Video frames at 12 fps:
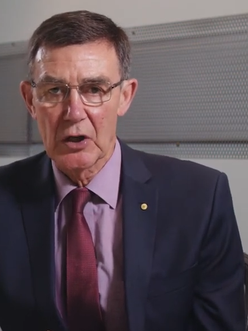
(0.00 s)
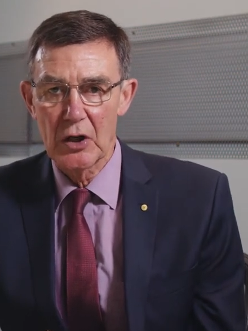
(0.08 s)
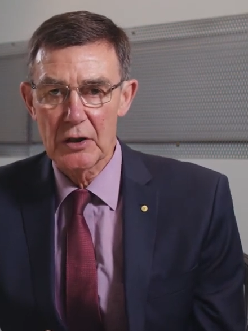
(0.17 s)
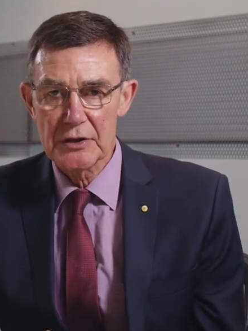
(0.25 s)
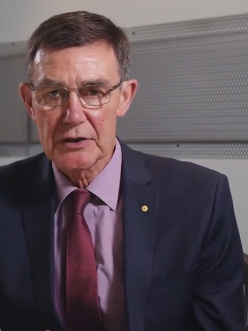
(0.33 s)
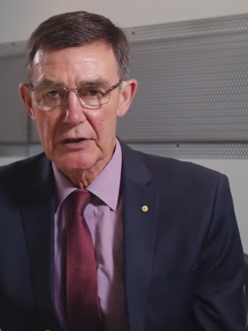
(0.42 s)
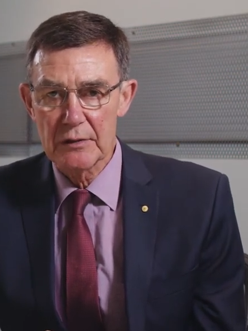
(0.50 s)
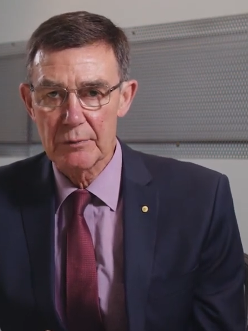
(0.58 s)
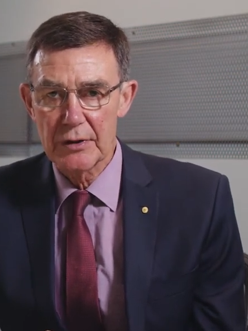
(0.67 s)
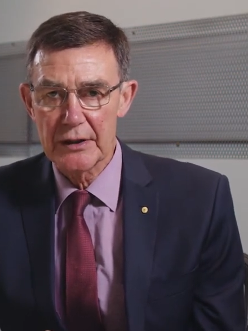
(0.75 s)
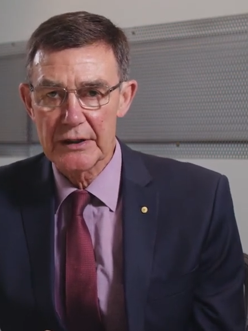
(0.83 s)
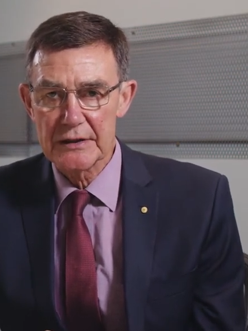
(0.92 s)
constant
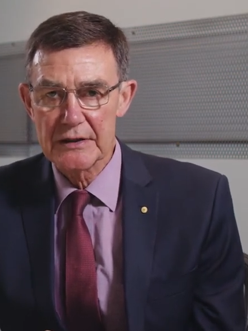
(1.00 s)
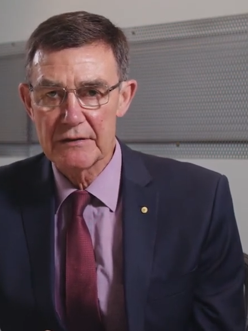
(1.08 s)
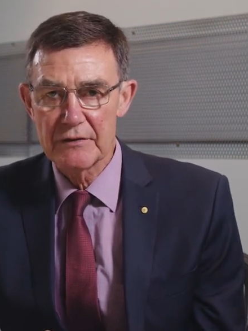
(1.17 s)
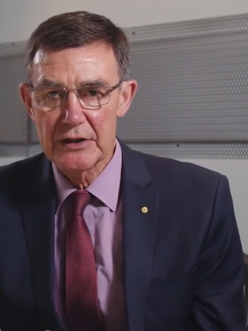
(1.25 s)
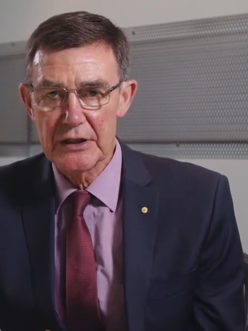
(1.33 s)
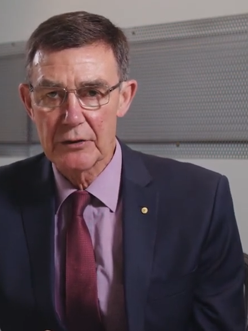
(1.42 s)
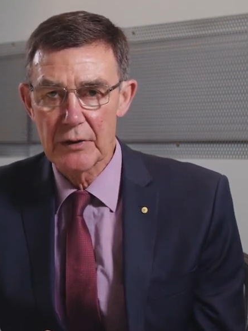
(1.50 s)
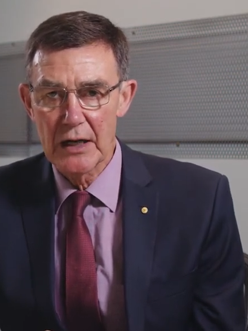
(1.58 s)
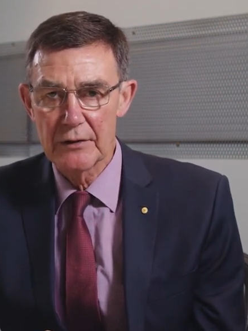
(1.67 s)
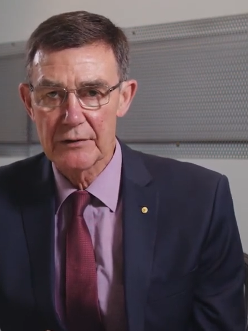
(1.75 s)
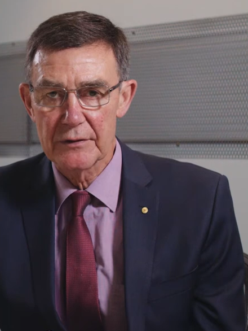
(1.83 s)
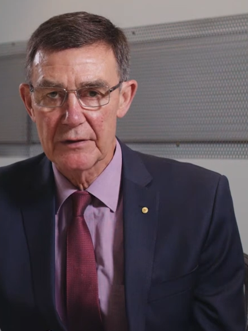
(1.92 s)
productivity
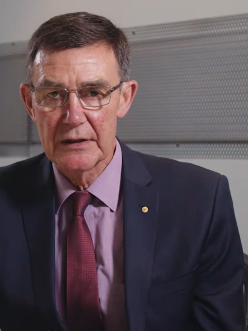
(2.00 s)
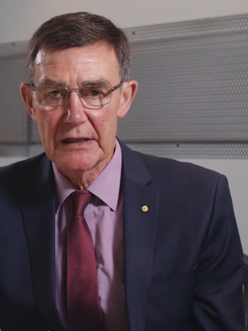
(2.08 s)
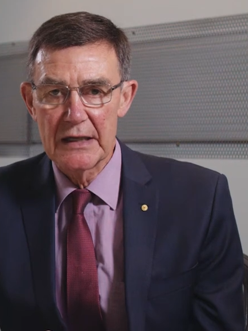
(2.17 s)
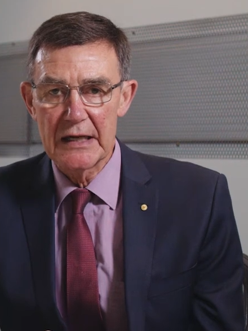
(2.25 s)
growth,